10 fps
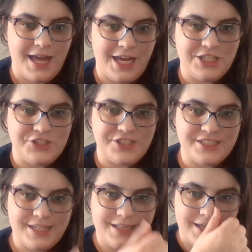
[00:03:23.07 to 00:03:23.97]

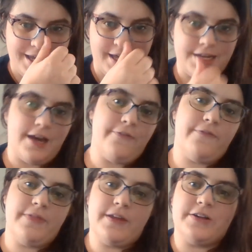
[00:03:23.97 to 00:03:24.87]
Interestingly
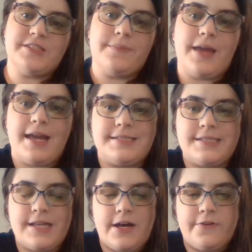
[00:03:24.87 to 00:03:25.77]
enough, there are some
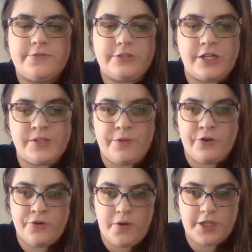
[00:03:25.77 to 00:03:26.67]
cases of trigeminal
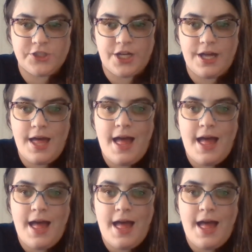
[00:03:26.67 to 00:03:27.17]
neuralgia